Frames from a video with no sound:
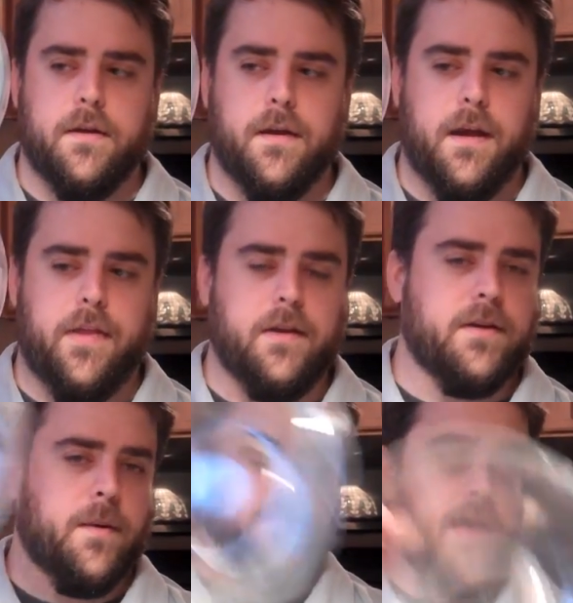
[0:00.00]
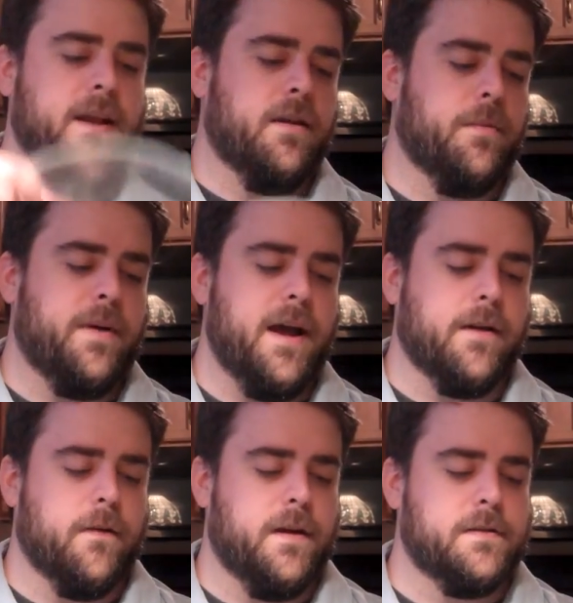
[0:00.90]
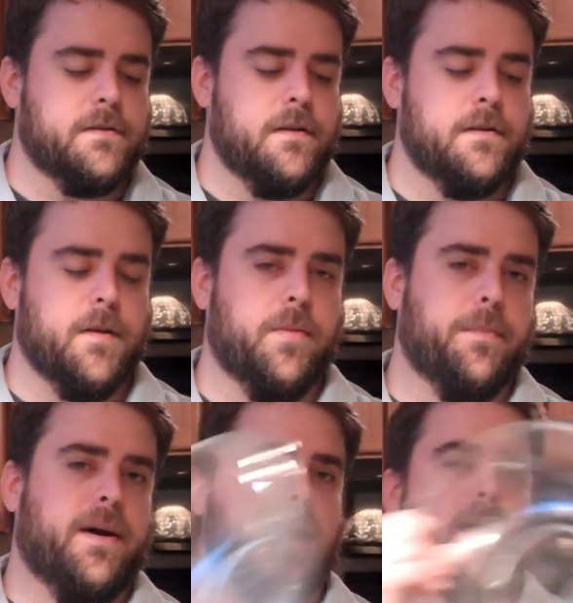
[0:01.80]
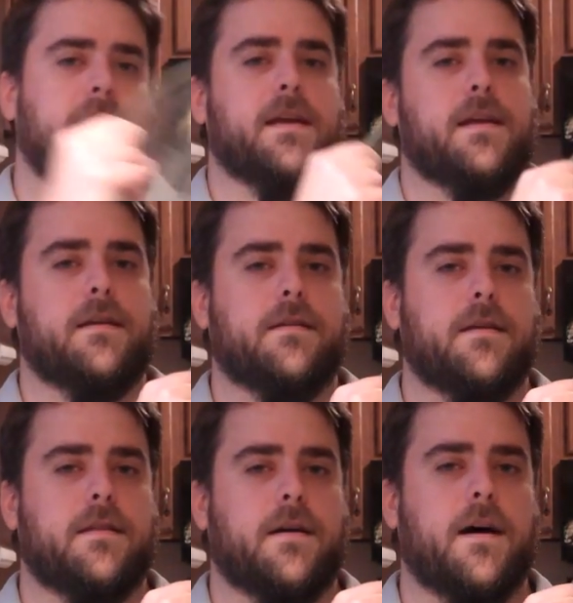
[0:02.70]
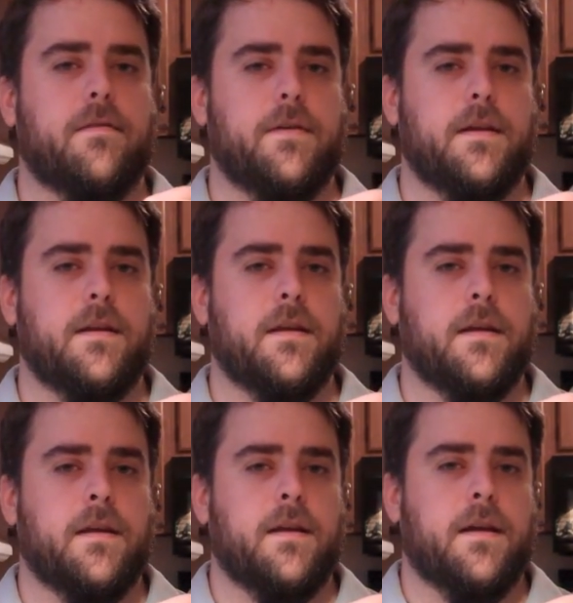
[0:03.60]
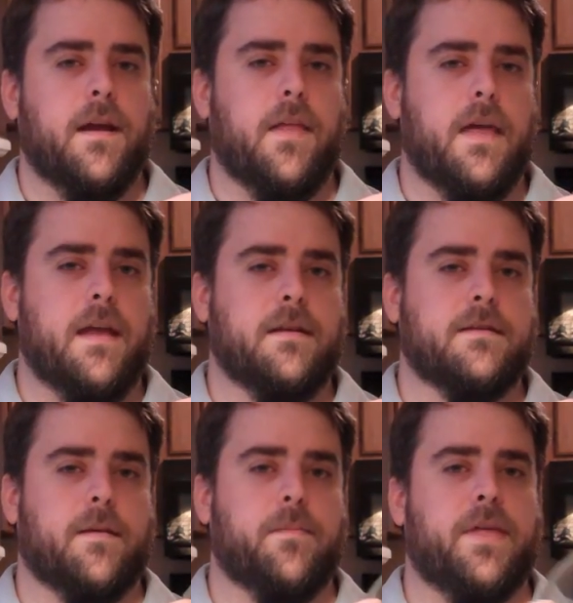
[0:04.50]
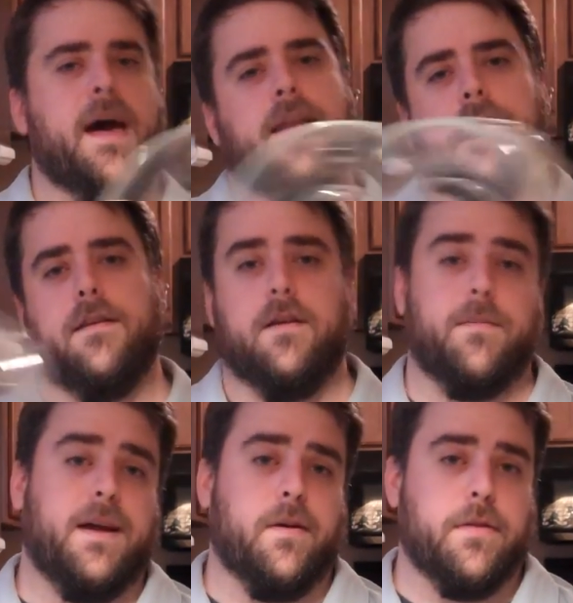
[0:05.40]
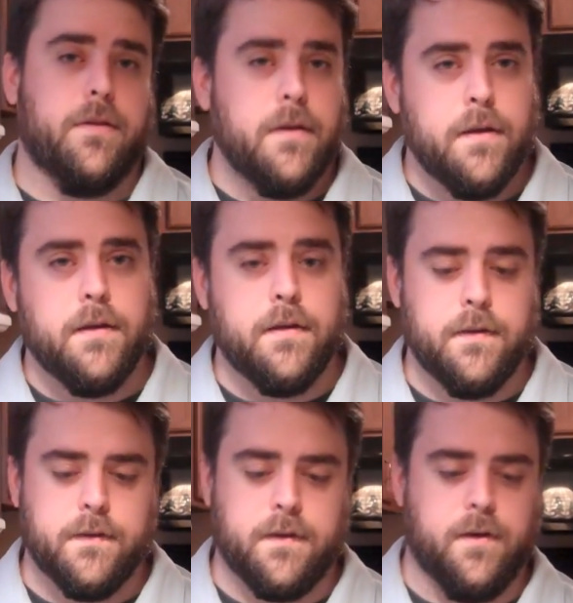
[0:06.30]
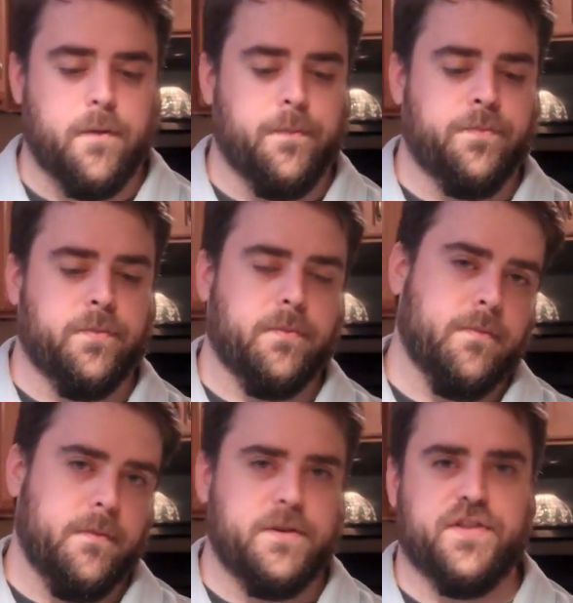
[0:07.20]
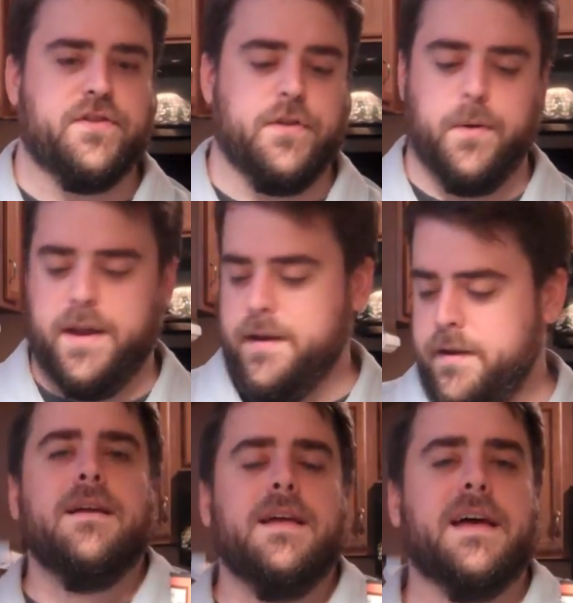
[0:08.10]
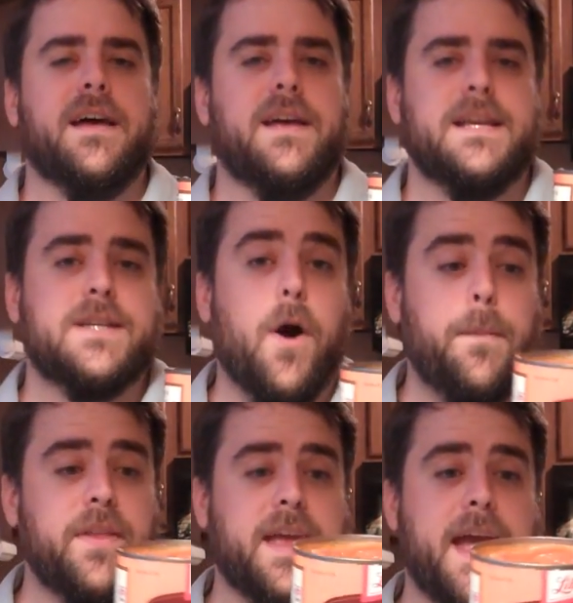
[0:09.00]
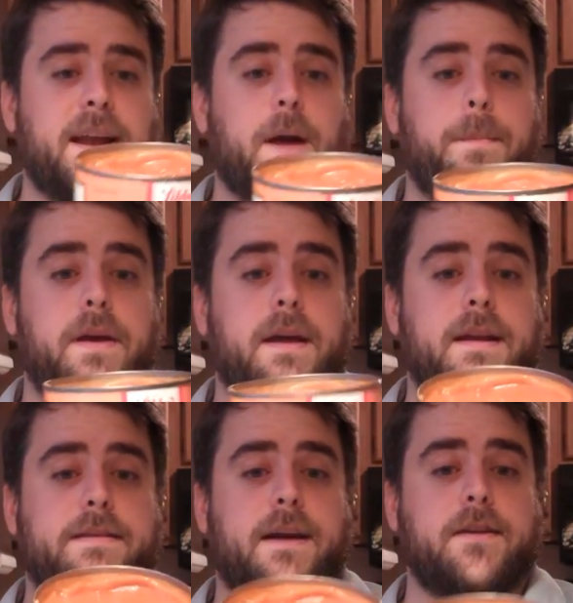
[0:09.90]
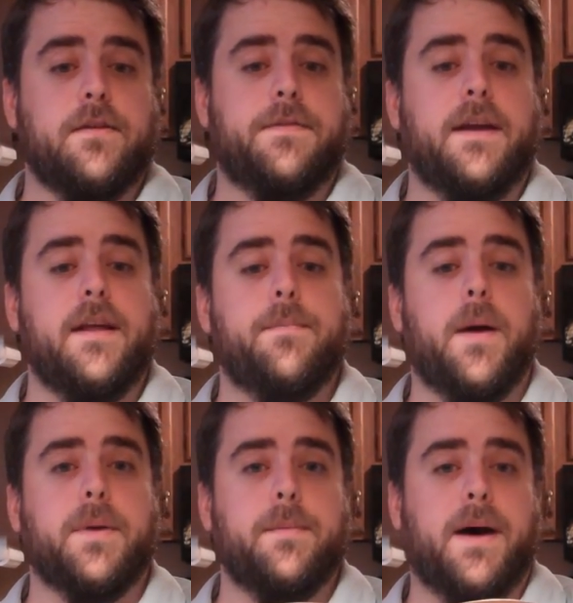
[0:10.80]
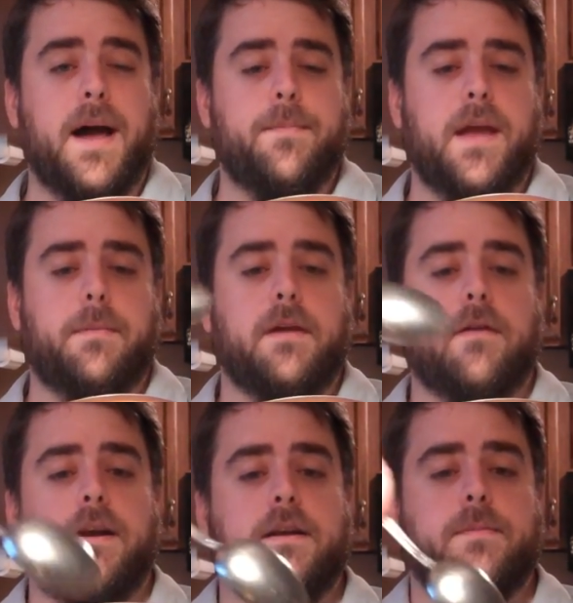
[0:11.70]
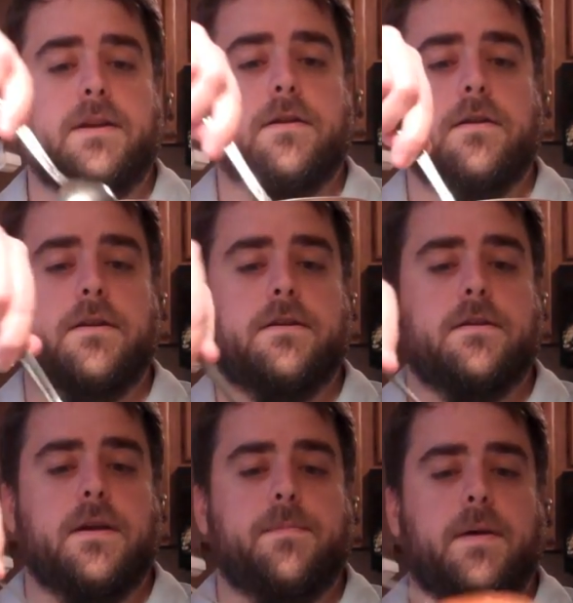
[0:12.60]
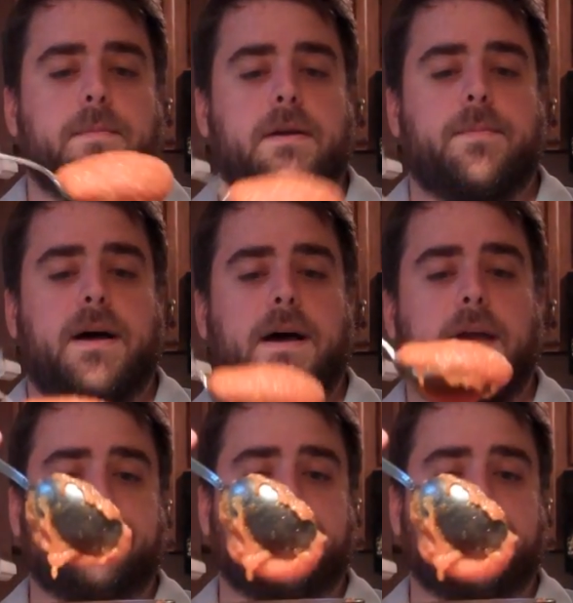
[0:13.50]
and then you dump that into the pie crust, dump the pie into the oven, and then dump that into your mouth. So just do it. So open the can up, and inside you'll find a pumpkin pie baby ready to be turned into a pumpkin pie.